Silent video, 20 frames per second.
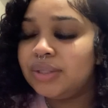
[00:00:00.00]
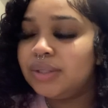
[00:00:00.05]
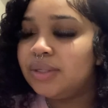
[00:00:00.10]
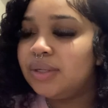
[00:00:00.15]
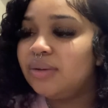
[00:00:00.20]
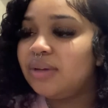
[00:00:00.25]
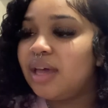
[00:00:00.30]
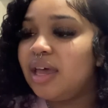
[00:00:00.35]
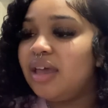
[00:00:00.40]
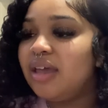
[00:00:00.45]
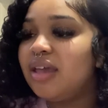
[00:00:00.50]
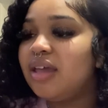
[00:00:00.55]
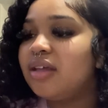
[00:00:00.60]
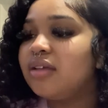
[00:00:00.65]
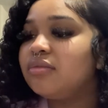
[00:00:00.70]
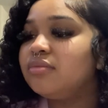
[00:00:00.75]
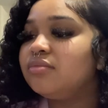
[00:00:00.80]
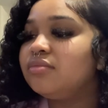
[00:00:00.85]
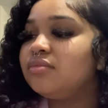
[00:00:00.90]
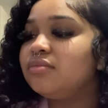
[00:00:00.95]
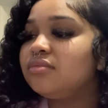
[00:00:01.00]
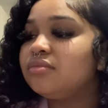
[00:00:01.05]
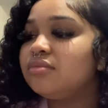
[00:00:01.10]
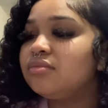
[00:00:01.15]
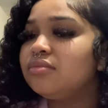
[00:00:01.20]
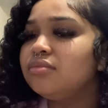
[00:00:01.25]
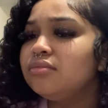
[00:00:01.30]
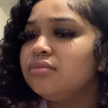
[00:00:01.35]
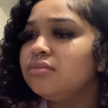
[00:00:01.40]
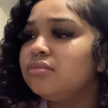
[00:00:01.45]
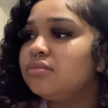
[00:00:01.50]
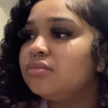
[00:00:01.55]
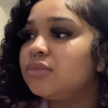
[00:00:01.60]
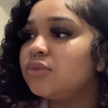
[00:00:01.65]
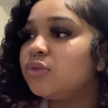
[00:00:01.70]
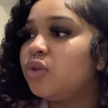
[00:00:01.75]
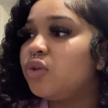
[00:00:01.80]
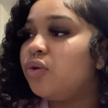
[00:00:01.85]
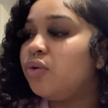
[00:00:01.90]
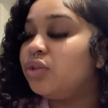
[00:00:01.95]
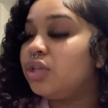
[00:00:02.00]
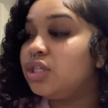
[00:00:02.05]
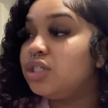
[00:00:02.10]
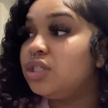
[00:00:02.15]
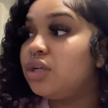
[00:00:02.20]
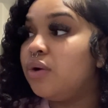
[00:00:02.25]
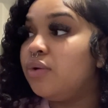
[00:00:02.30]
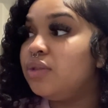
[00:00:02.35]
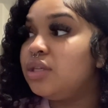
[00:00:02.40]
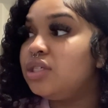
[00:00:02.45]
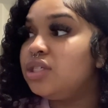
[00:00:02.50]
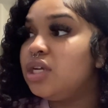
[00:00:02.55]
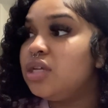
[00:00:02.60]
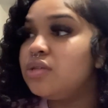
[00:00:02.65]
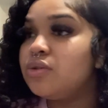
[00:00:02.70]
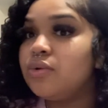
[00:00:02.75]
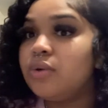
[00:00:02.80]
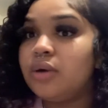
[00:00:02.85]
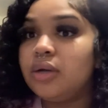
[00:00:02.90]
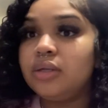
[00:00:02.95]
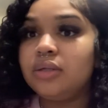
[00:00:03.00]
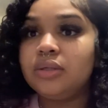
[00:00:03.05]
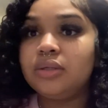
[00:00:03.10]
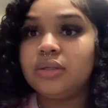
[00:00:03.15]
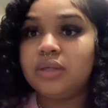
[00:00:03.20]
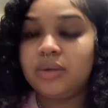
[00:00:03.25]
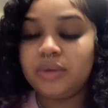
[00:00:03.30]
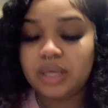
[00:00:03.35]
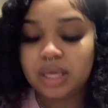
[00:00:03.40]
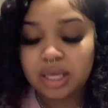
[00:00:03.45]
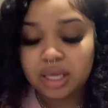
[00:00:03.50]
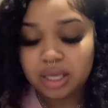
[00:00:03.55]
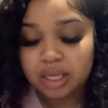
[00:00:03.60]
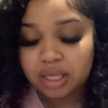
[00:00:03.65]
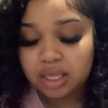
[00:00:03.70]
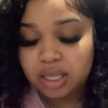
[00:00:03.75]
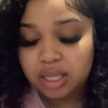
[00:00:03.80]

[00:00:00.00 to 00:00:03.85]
Okay? Or the show that she's on. Okay?